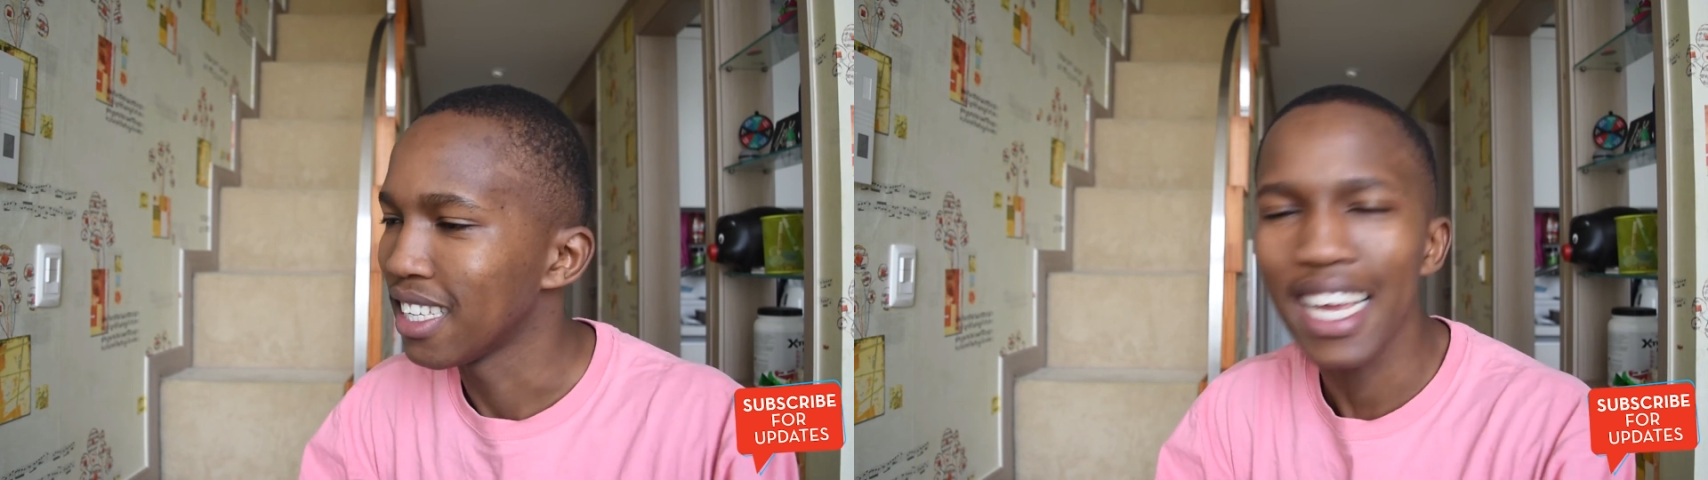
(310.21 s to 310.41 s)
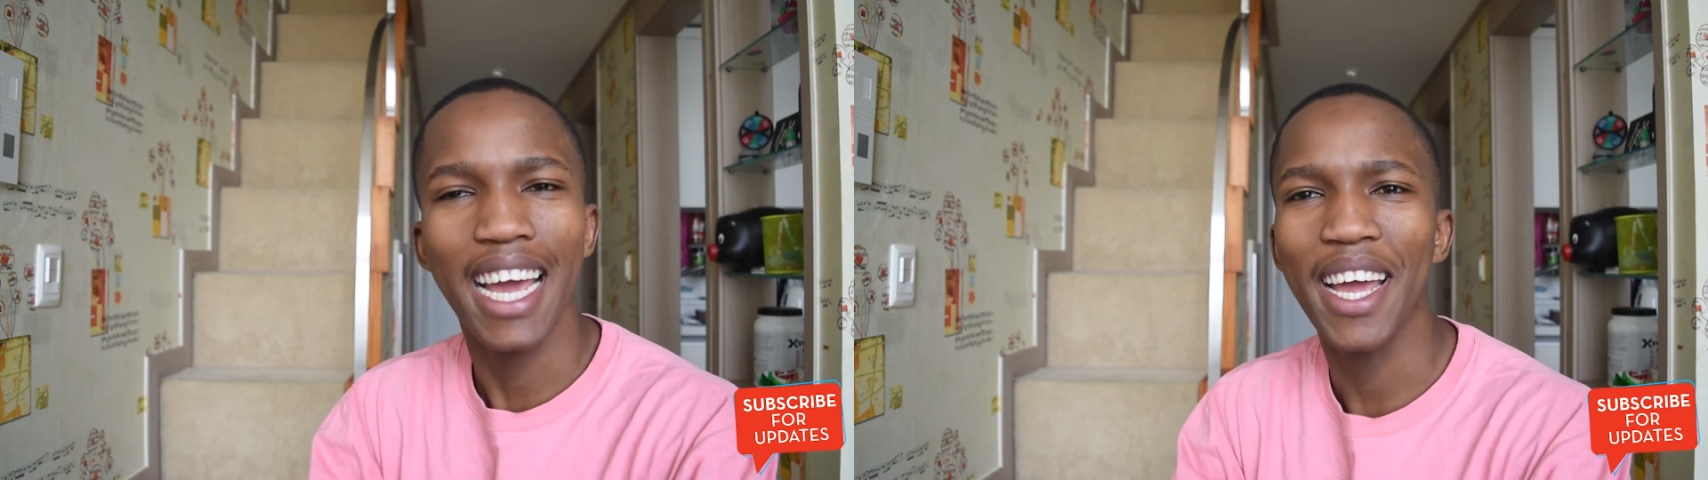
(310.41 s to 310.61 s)

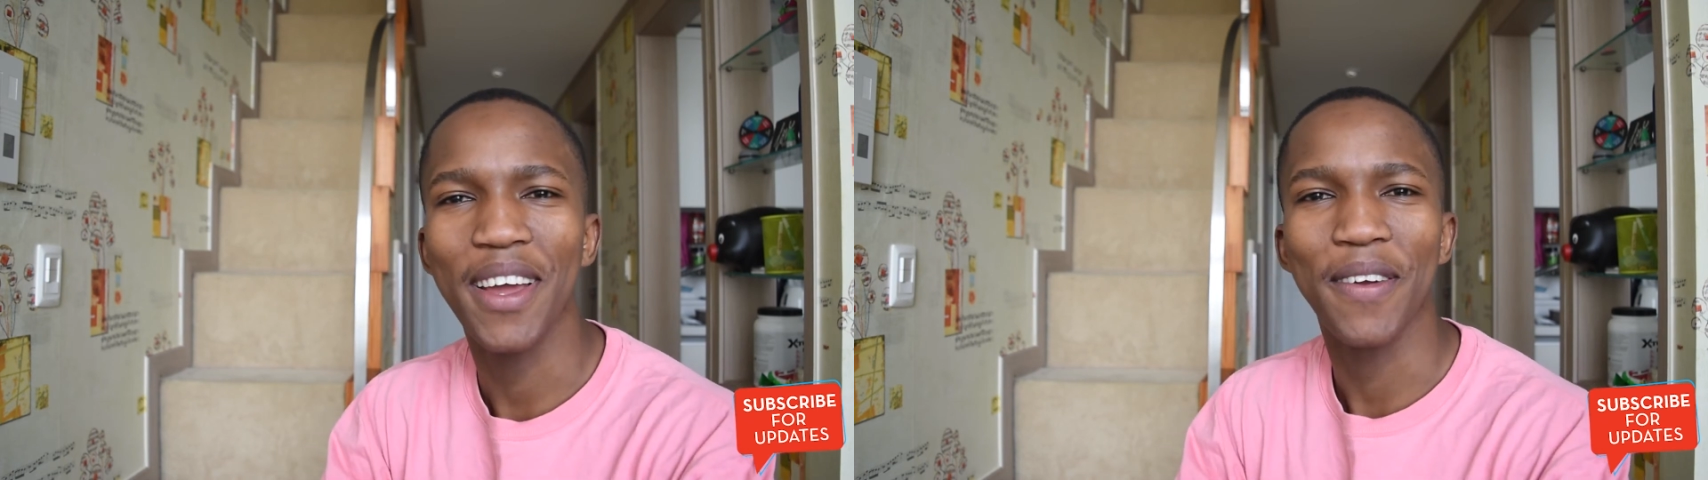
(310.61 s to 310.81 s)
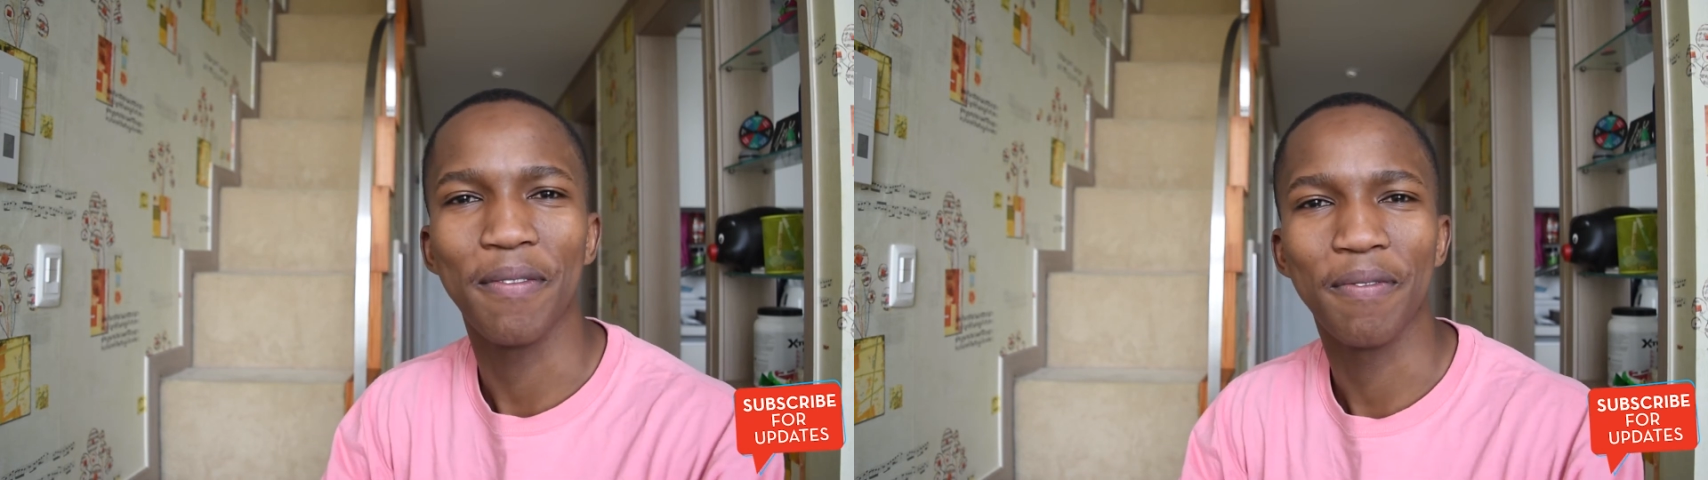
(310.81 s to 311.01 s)

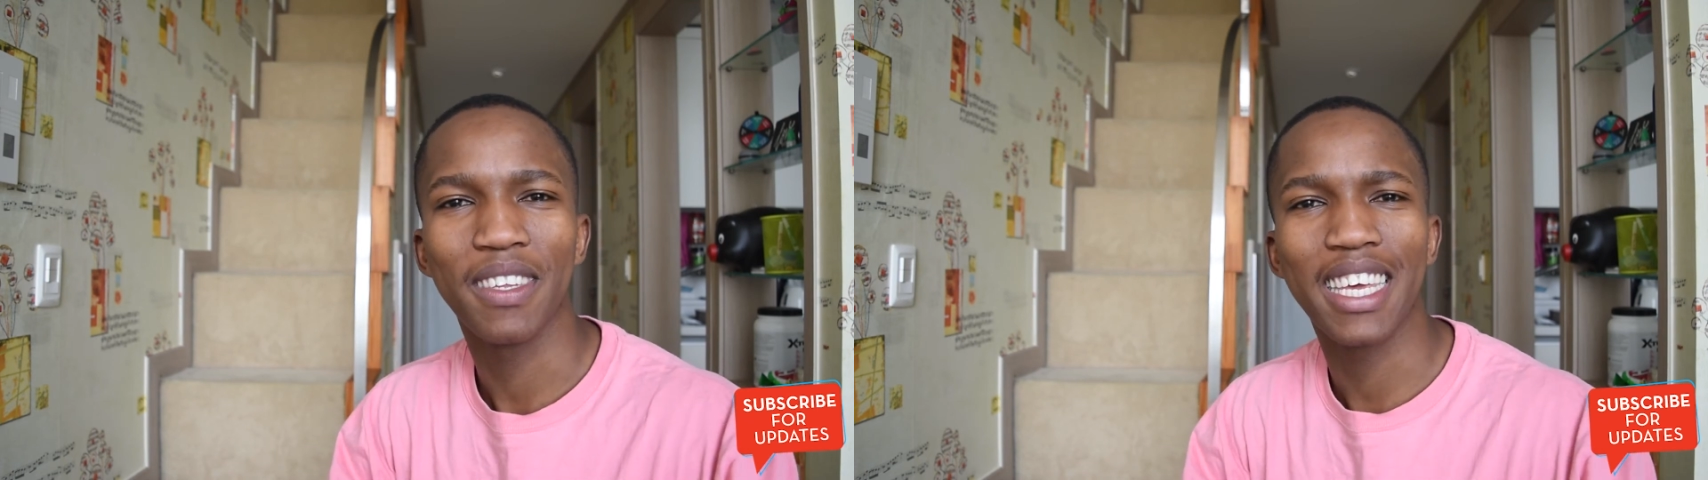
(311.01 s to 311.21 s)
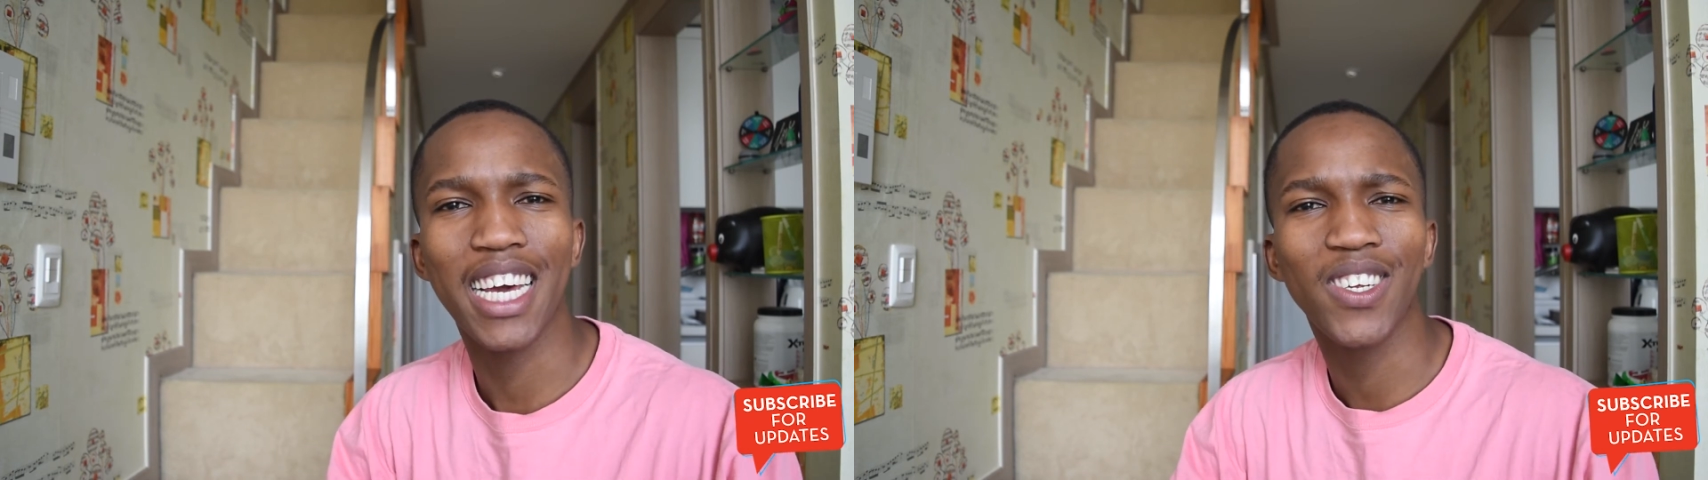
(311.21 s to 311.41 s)
Damn.
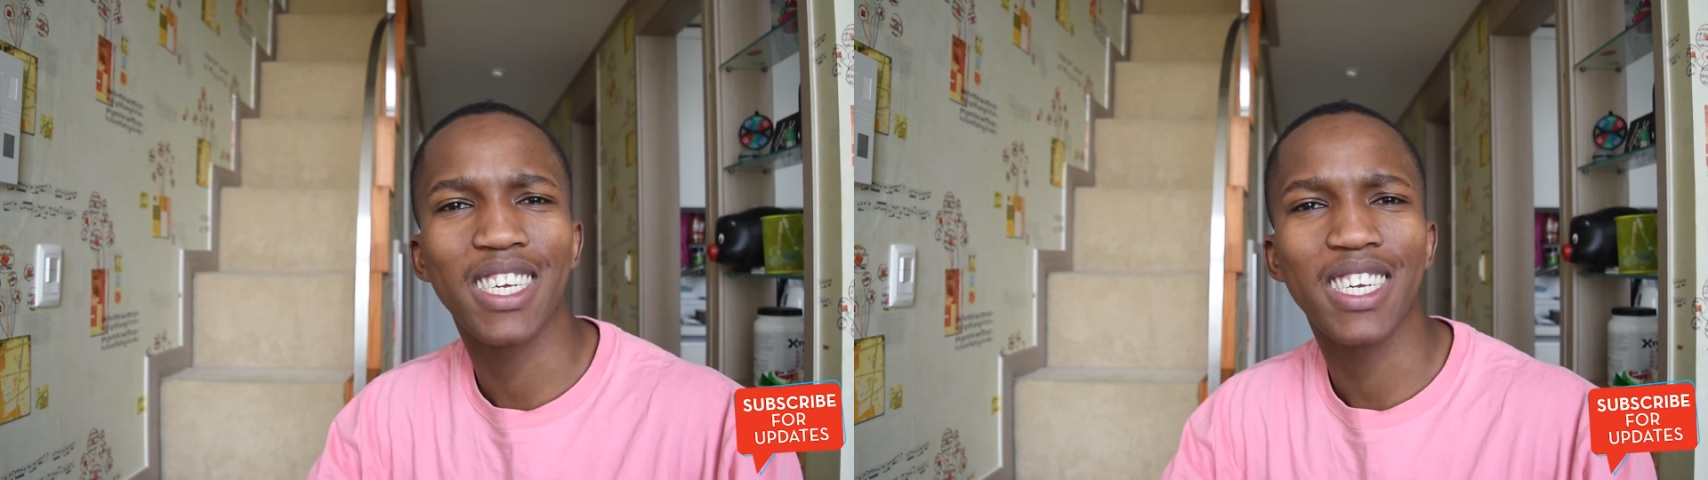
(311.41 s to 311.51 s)
Catch